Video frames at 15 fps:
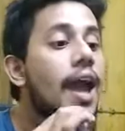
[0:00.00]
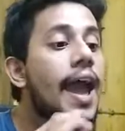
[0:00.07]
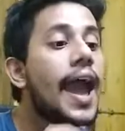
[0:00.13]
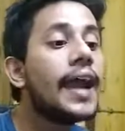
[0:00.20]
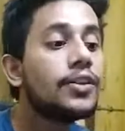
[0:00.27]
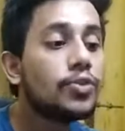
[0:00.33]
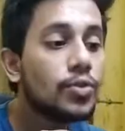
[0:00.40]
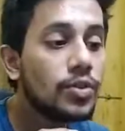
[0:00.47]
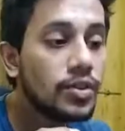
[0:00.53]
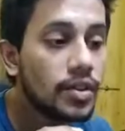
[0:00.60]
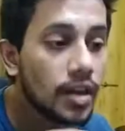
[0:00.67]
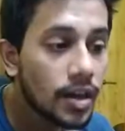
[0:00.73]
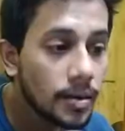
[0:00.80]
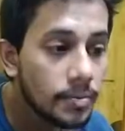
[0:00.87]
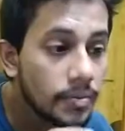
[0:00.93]

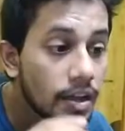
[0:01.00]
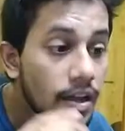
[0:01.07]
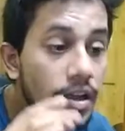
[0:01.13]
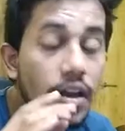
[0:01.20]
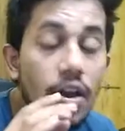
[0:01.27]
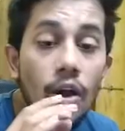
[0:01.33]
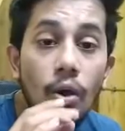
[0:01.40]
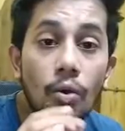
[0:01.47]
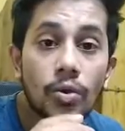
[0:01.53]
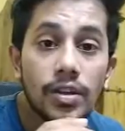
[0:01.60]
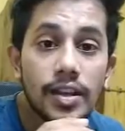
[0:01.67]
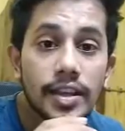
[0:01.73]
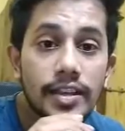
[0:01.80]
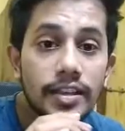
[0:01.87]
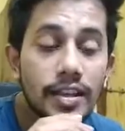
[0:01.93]
ectoderm
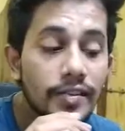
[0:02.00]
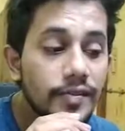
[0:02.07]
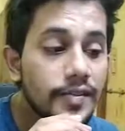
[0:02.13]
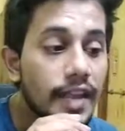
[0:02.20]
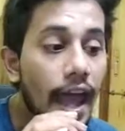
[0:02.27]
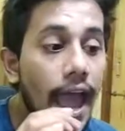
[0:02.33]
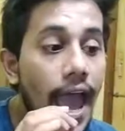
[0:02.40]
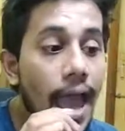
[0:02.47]
only gives the